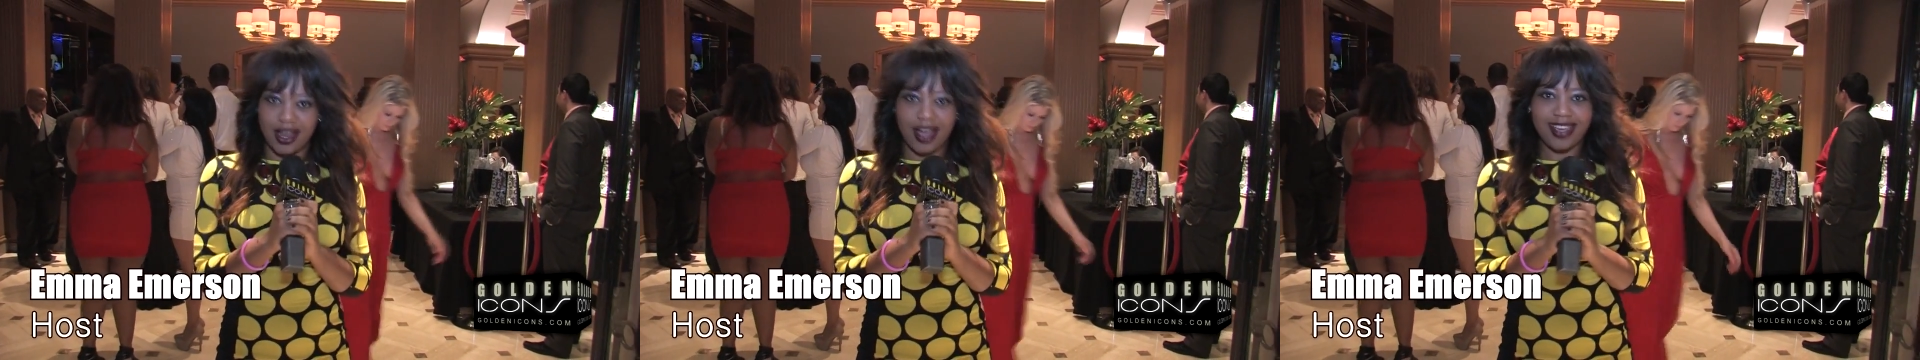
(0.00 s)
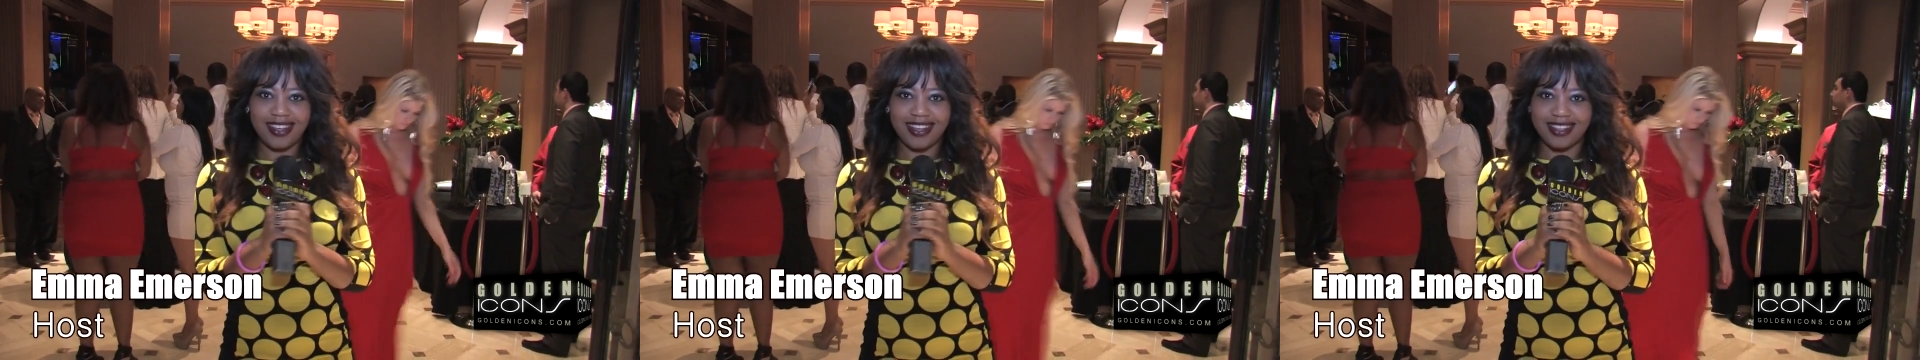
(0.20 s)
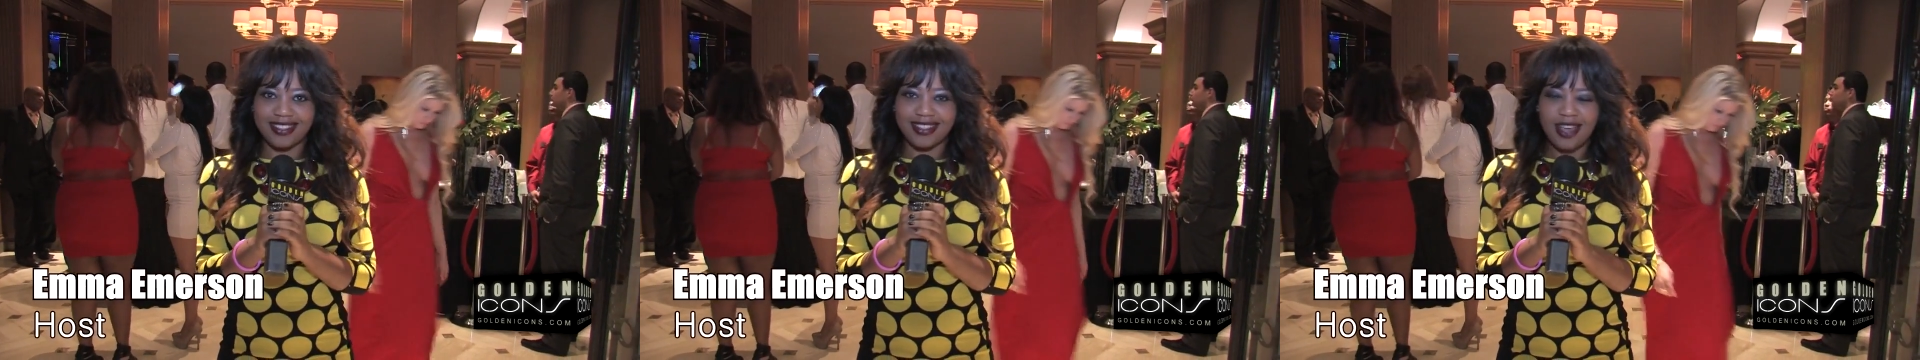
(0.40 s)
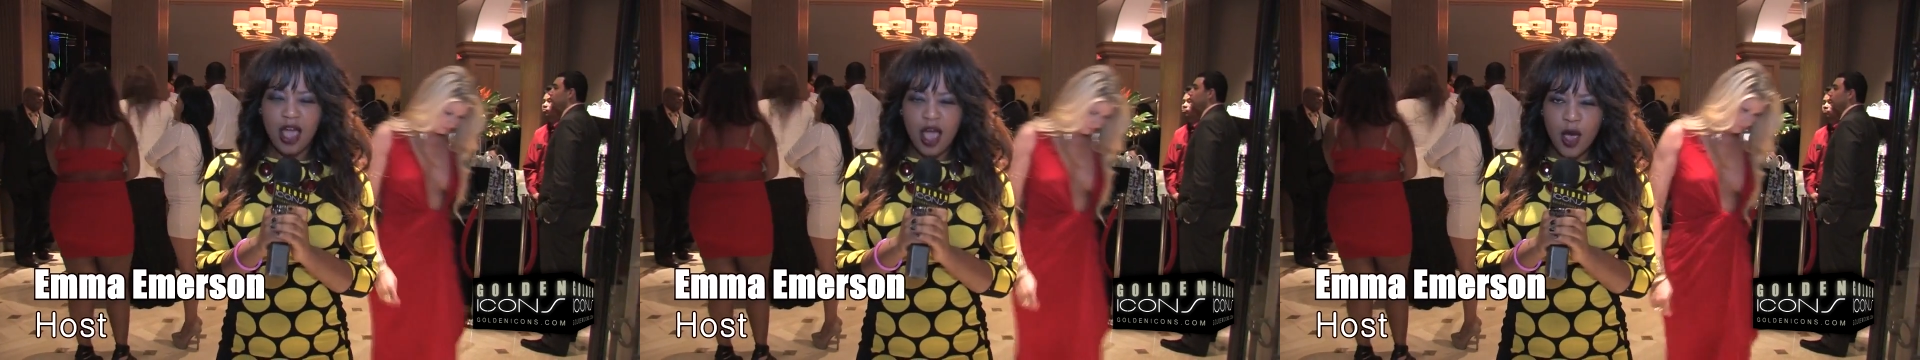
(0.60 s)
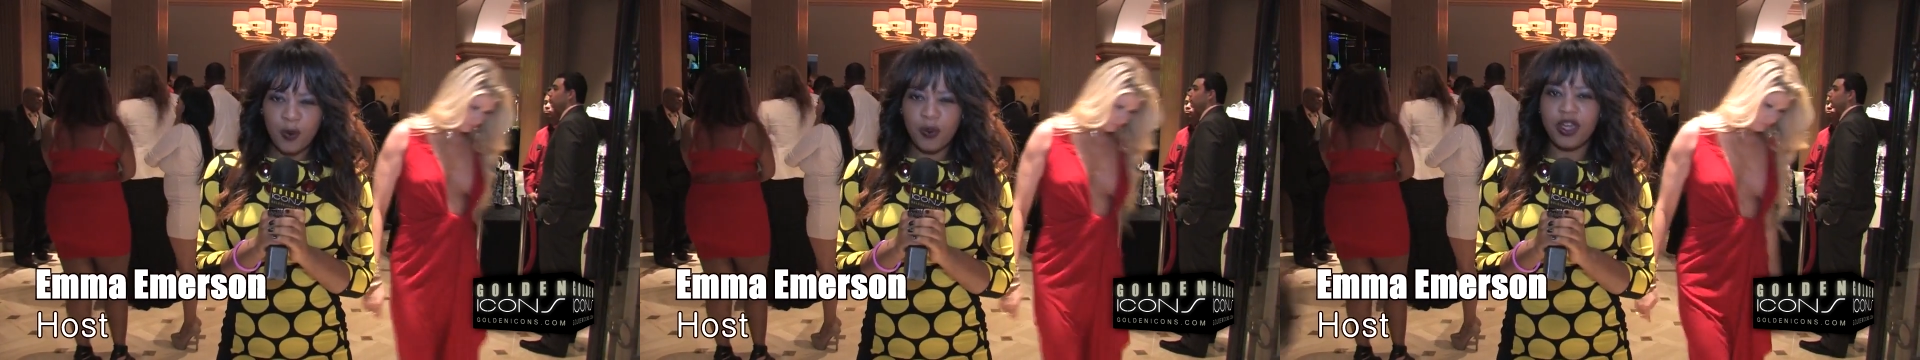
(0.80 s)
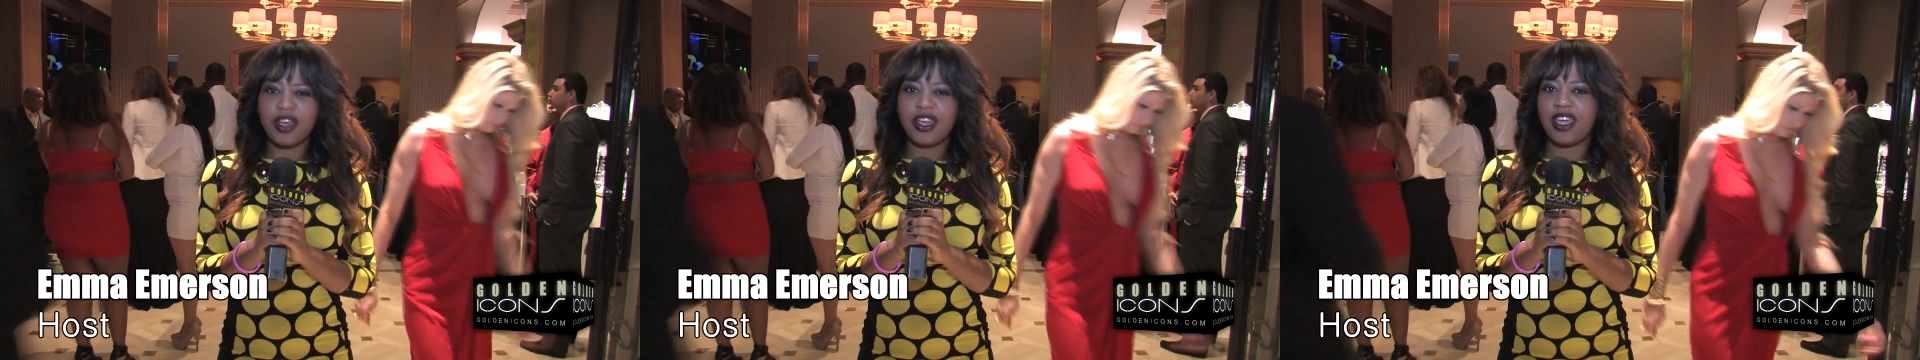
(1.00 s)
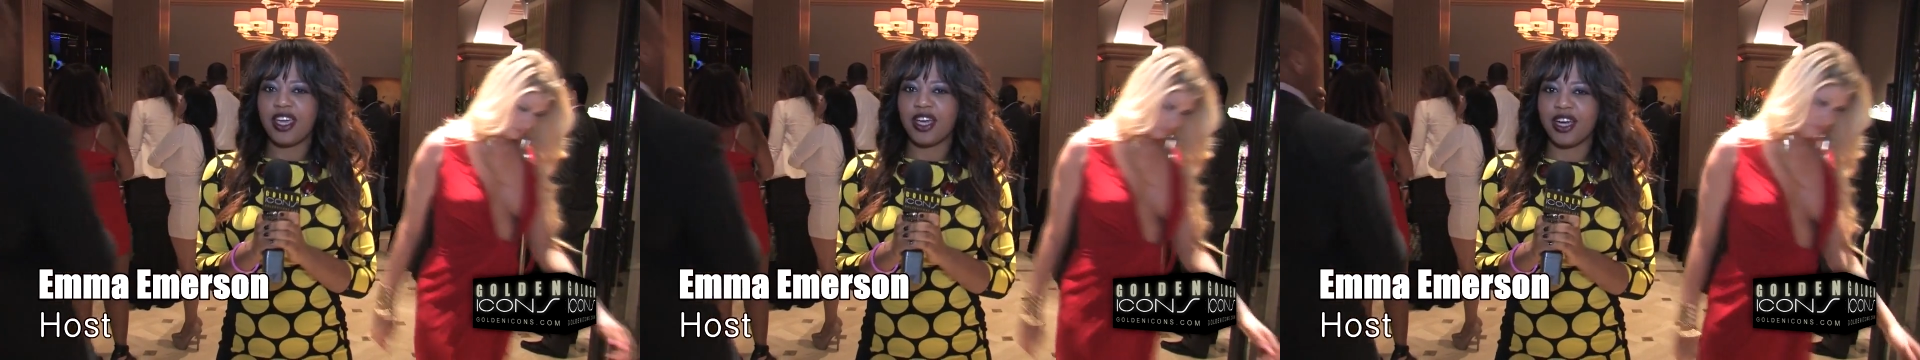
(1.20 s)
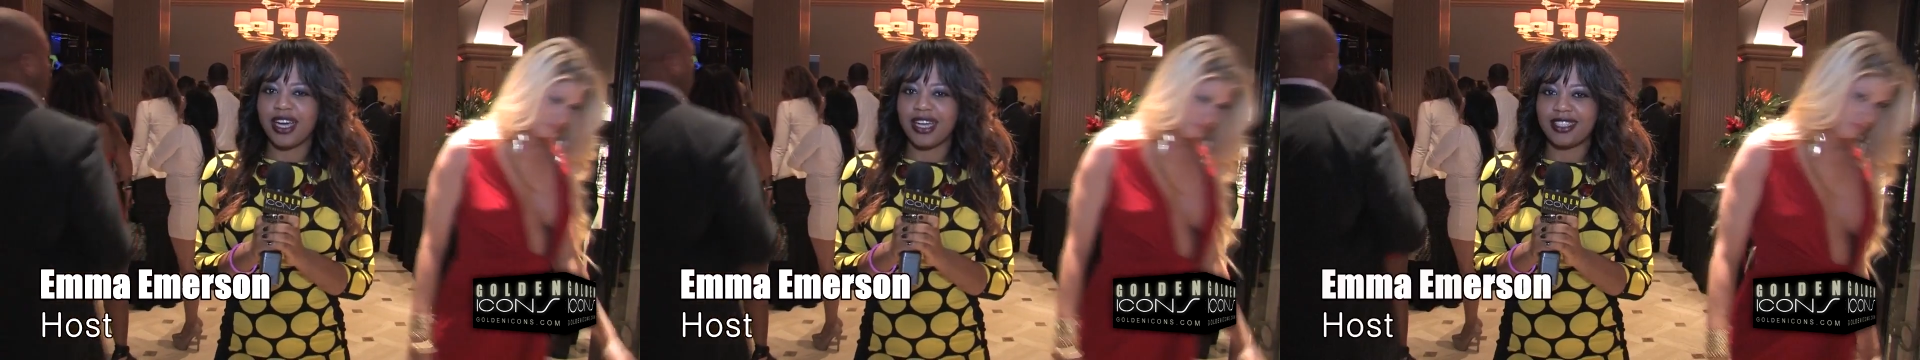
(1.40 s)
Icons, and we are
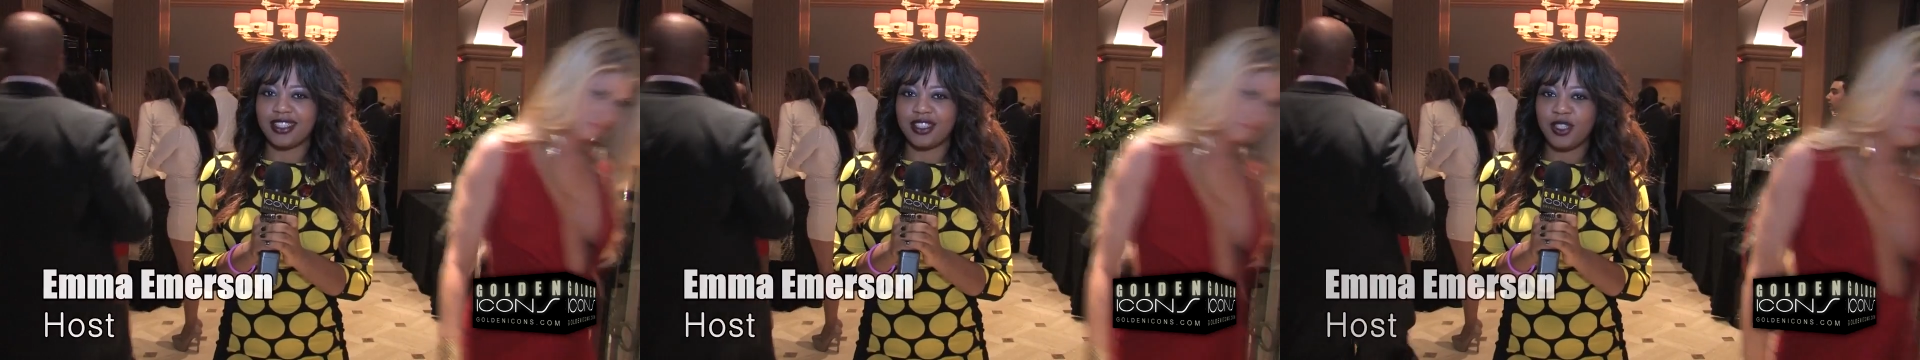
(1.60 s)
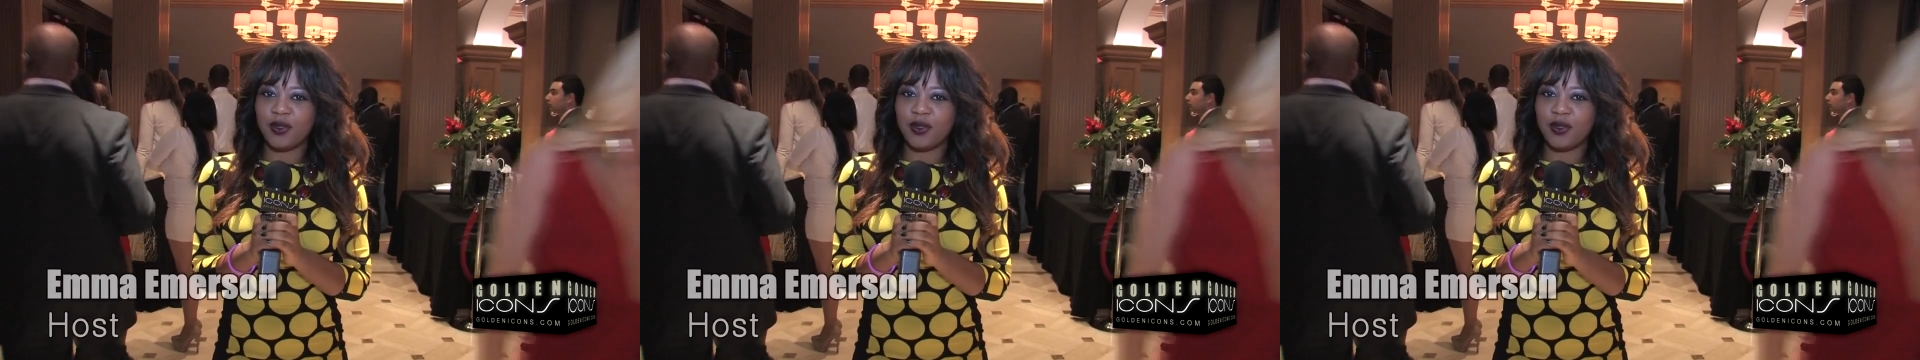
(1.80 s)
here at the